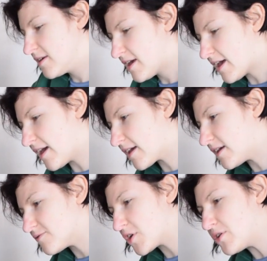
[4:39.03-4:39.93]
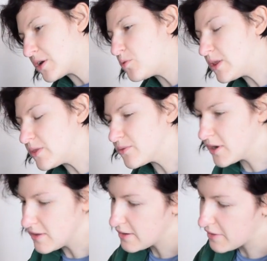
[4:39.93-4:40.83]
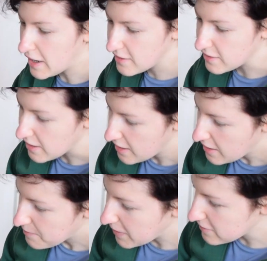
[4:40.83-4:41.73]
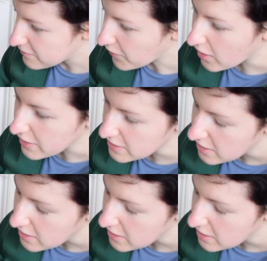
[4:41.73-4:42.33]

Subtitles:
hair kind of going all in the right direction. That's fine,